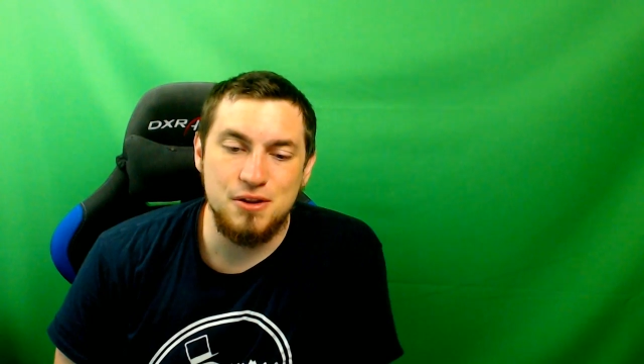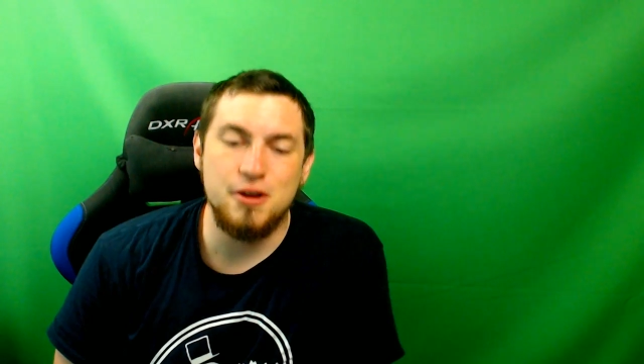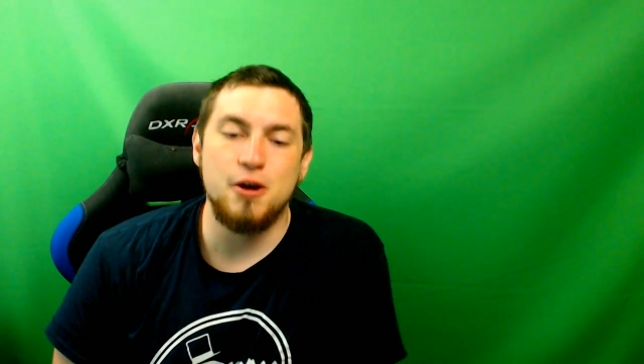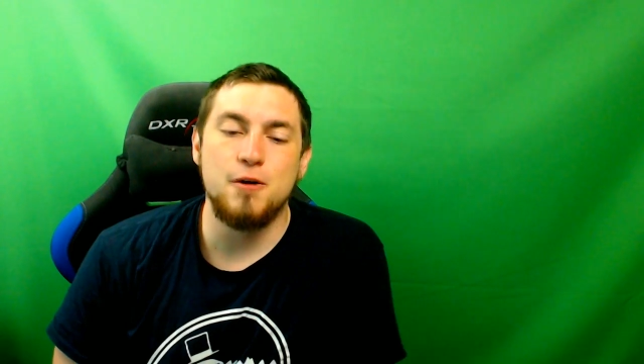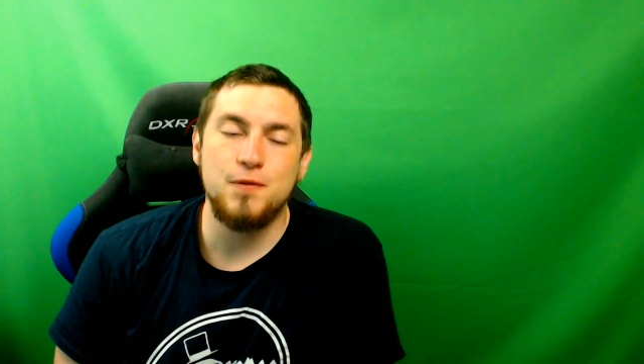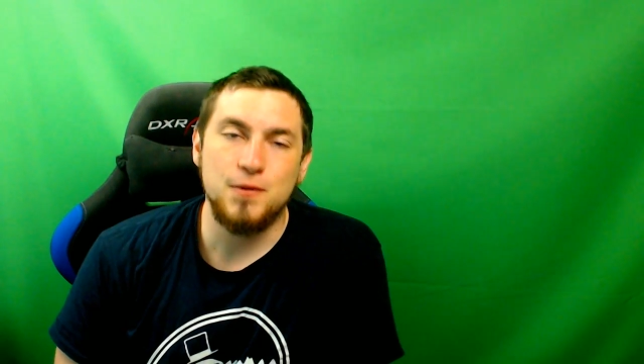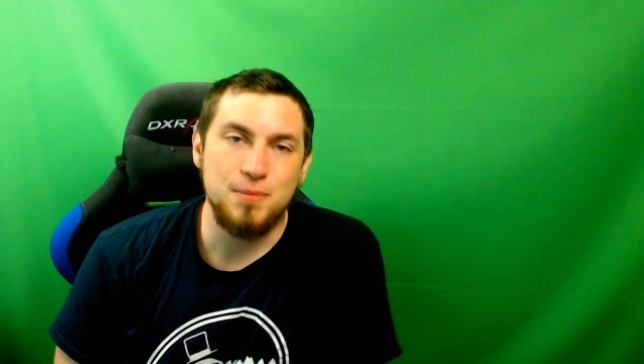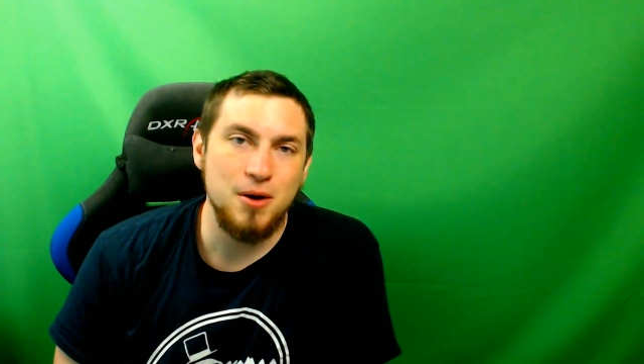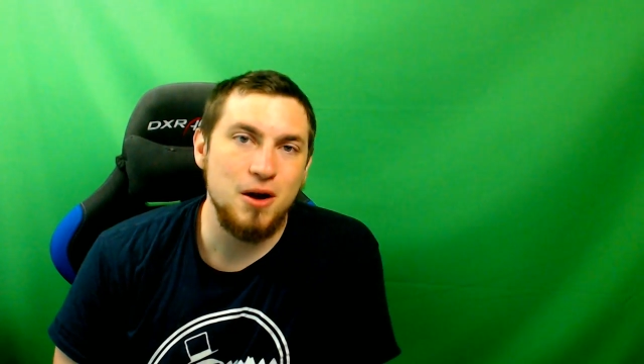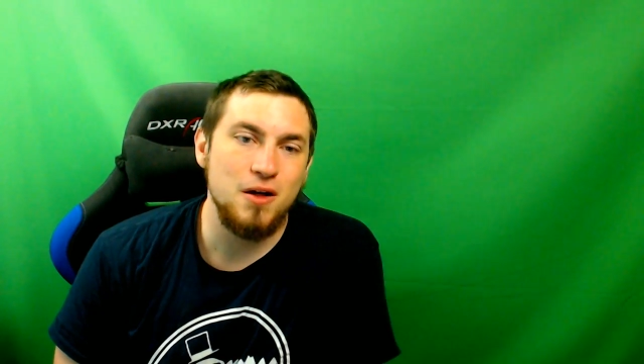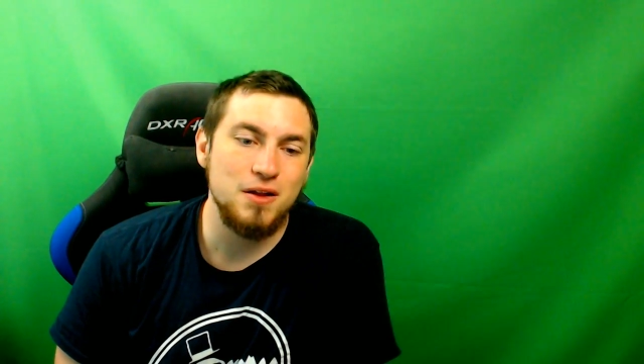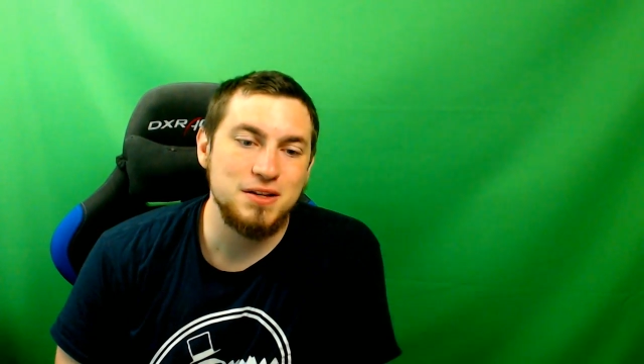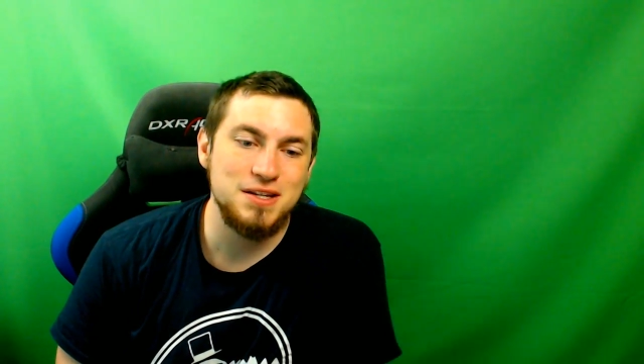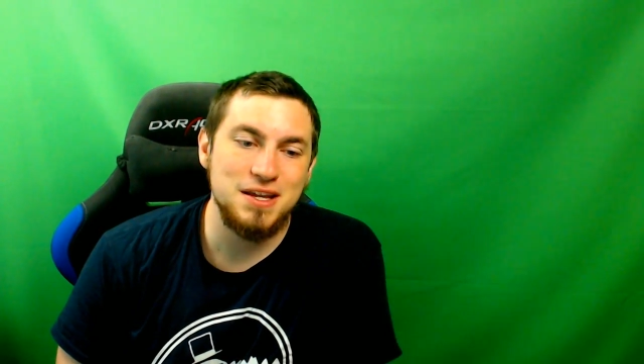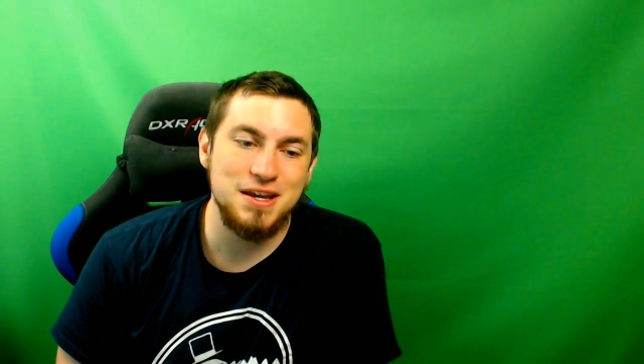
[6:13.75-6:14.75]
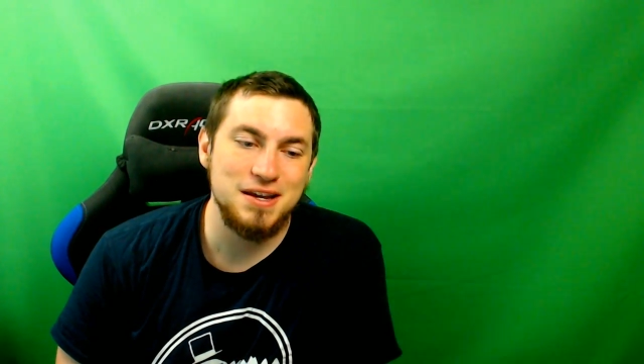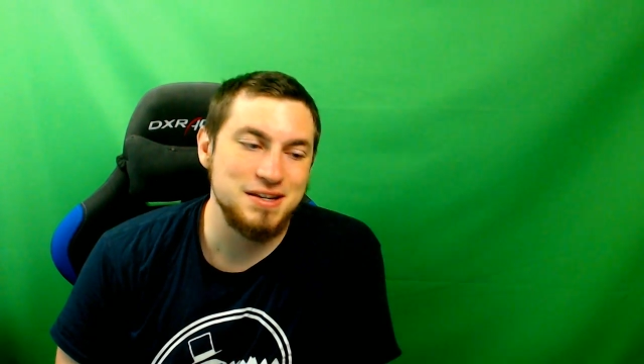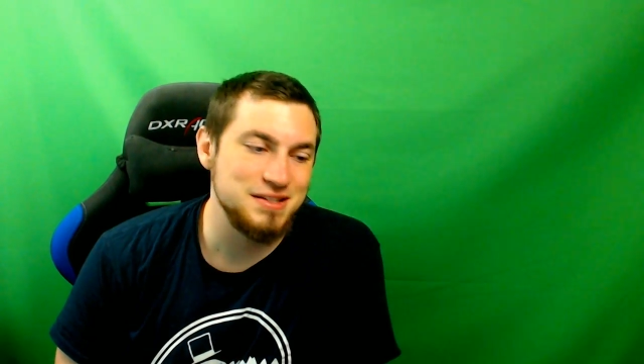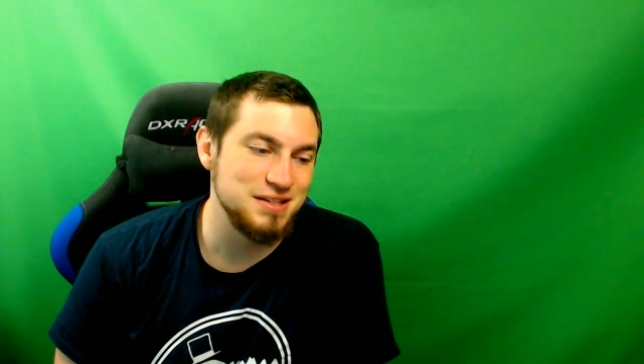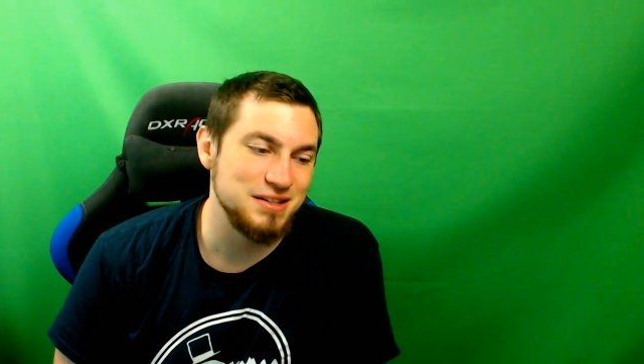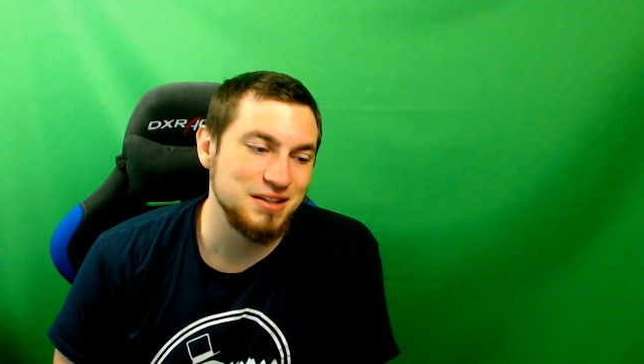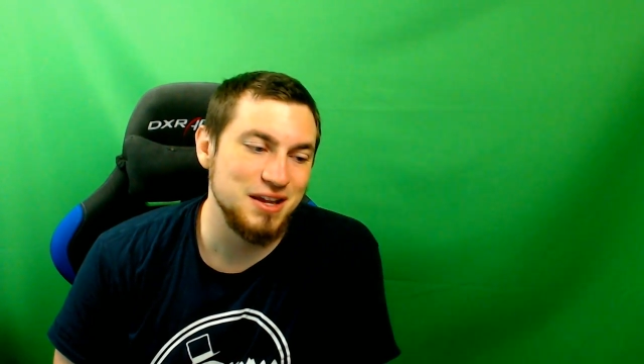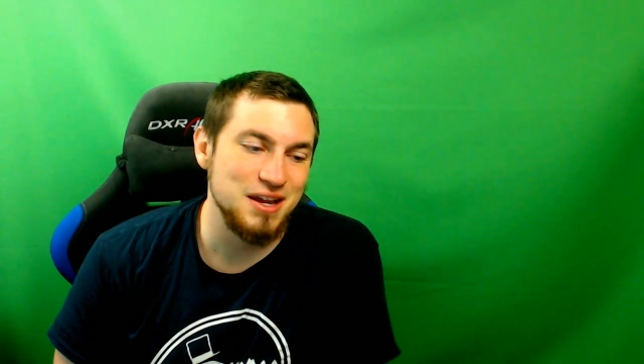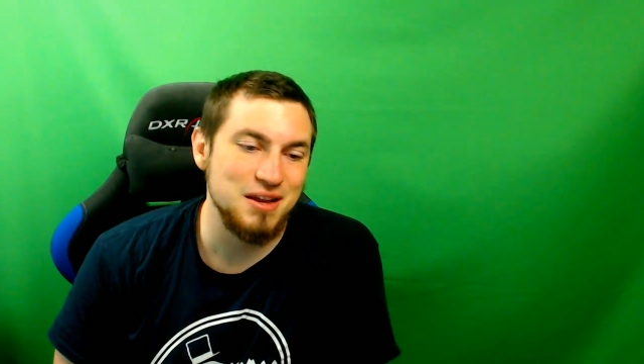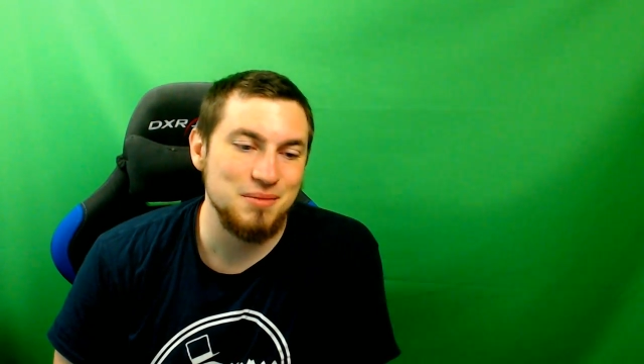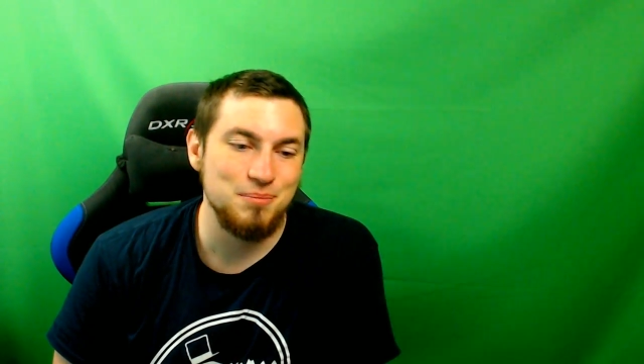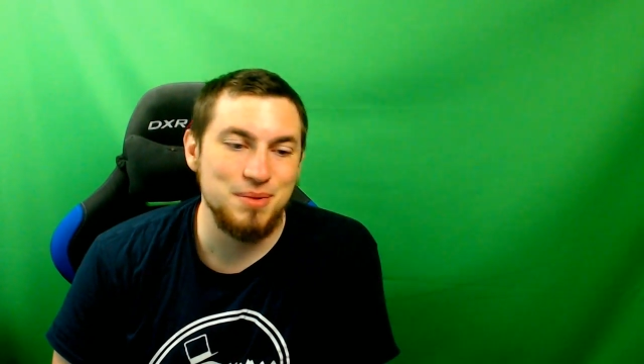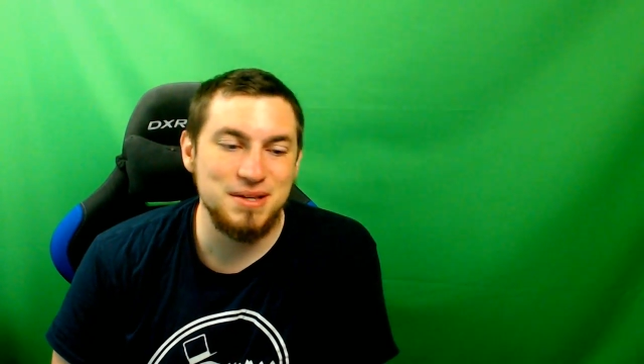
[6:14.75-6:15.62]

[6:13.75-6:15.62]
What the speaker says: know for politics and like